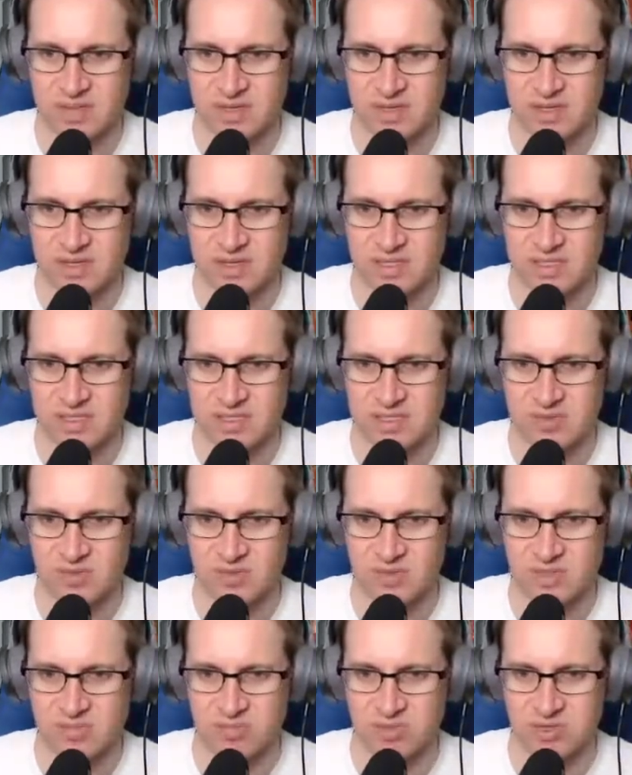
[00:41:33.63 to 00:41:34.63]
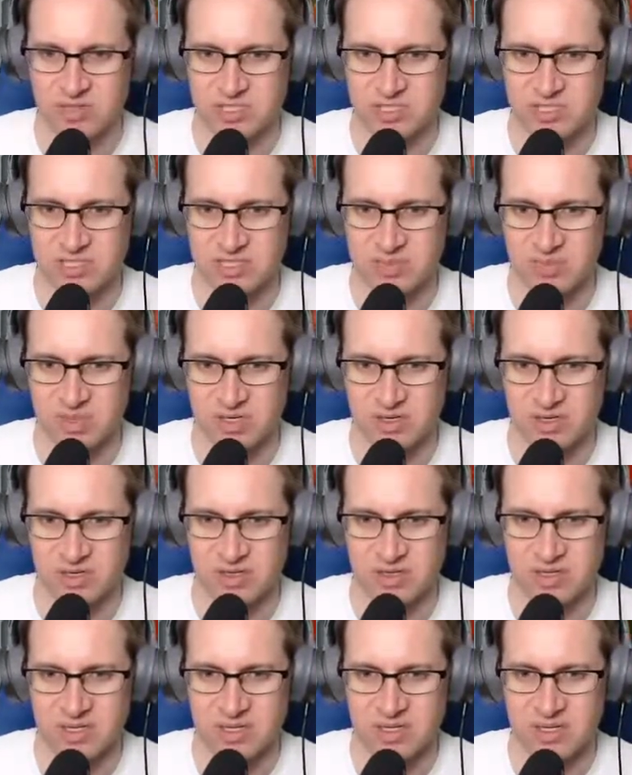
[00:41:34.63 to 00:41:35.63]
This is really pretty steep here.
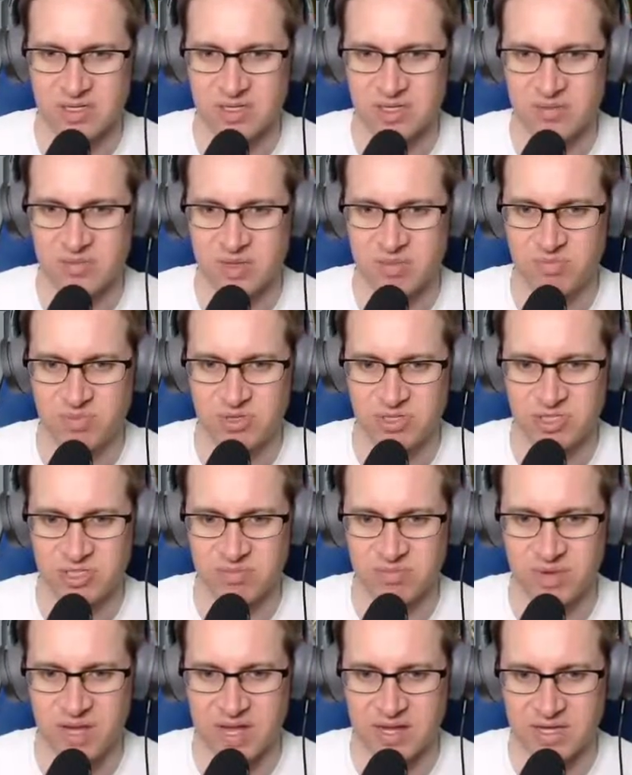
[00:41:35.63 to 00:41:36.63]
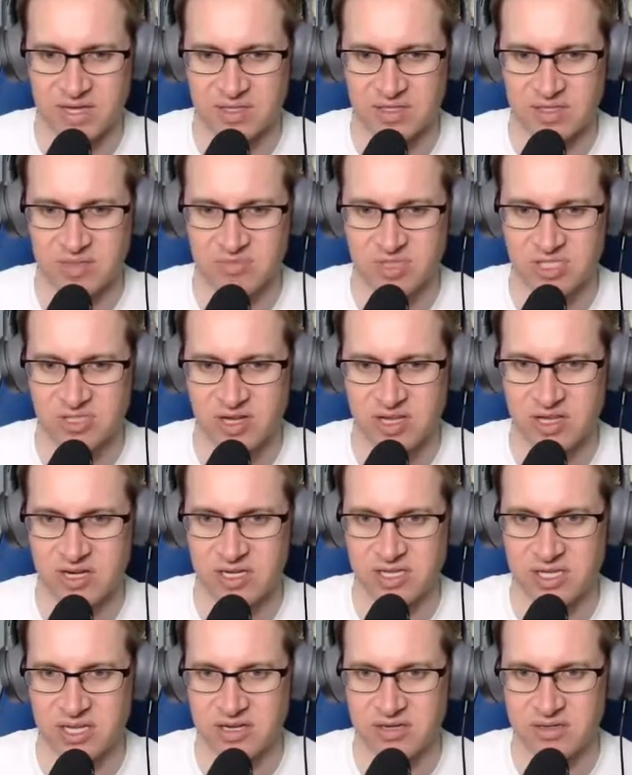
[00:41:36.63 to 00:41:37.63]
Let me push it back. Let me try that
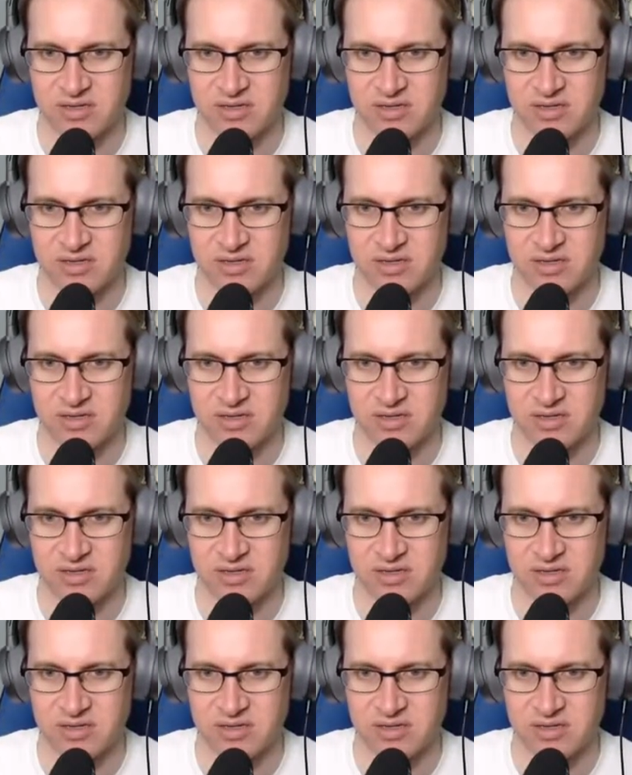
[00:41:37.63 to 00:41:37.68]
again.